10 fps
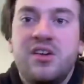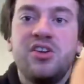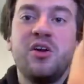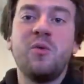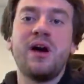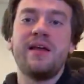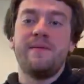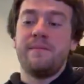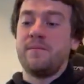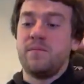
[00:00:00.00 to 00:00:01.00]
You know what?
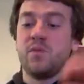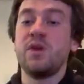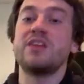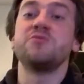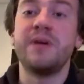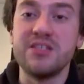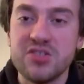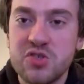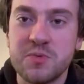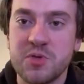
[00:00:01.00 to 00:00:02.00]
You guys are better than
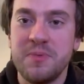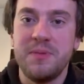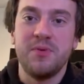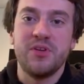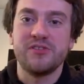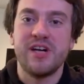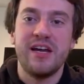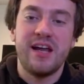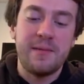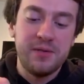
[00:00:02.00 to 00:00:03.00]
Subaru people, though,
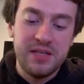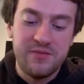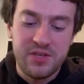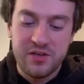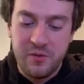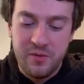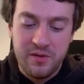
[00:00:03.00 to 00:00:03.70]
right? I believe in you.